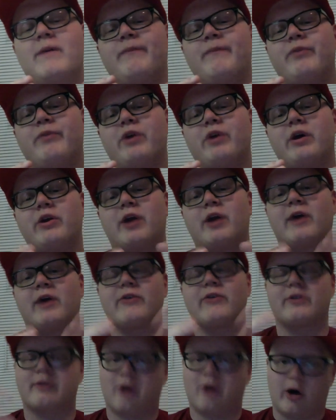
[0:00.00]
You guys
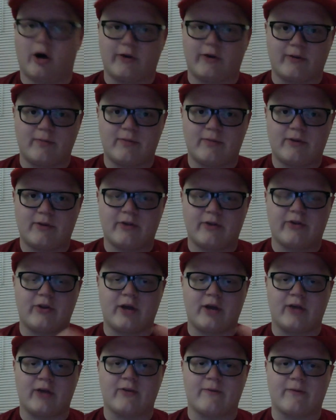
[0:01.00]
are awesome. Seriously, you
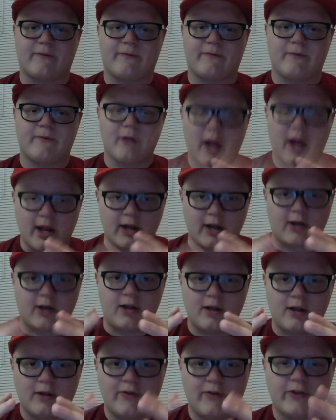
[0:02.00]
guys have flooded
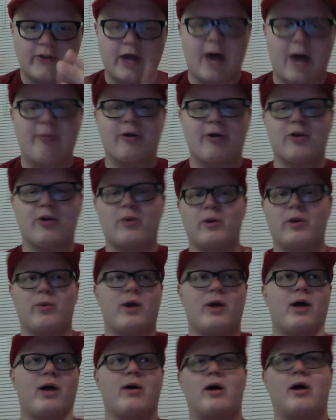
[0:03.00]
the topic of the week. We
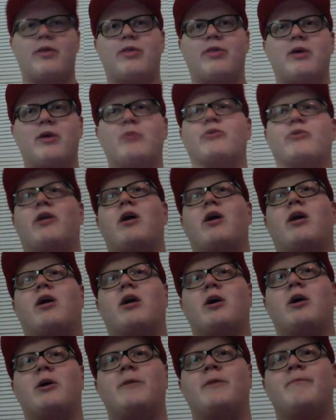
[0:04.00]
got, I think it was
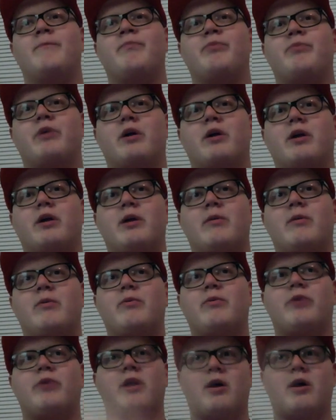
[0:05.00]
it
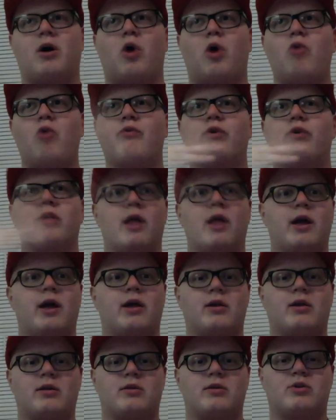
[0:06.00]
was like over like
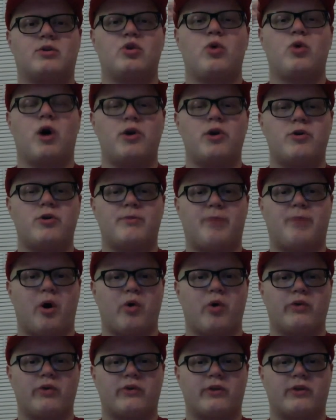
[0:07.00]
200
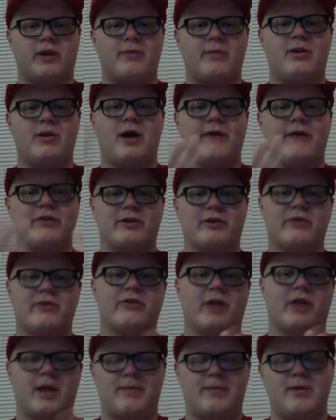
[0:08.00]
posts. I mean, obviously there's
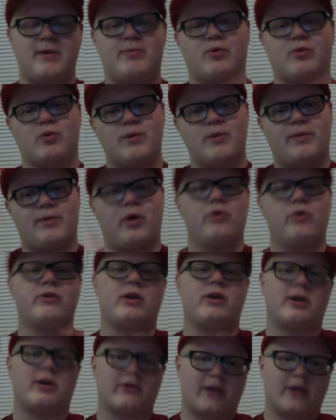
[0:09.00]
a lot of people
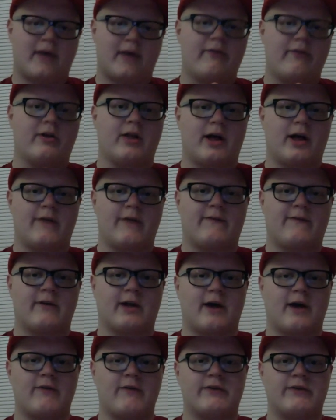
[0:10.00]
reposting, us having a lot of fun
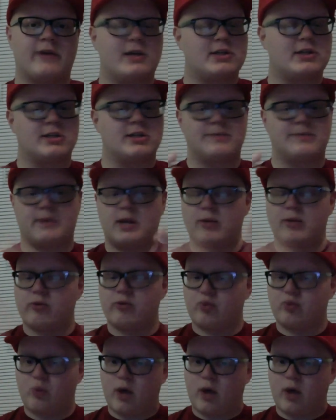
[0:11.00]
conversations, but it was